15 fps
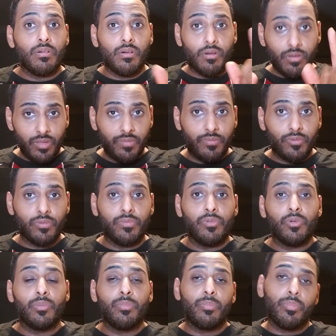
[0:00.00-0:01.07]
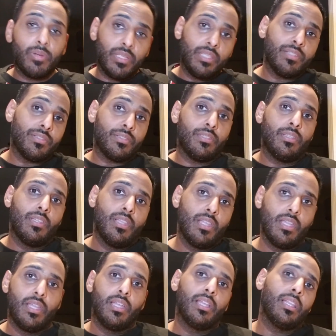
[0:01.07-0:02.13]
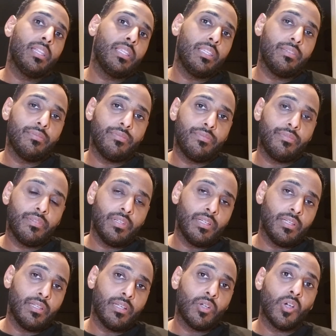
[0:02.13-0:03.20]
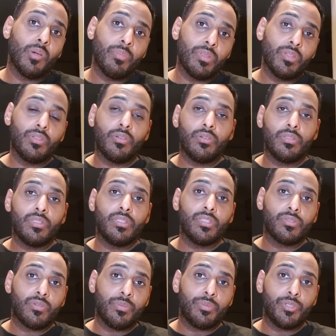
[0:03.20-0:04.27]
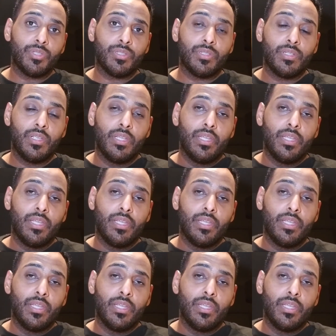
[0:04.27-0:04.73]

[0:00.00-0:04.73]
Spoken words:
on the full review, please leave a comment on the description,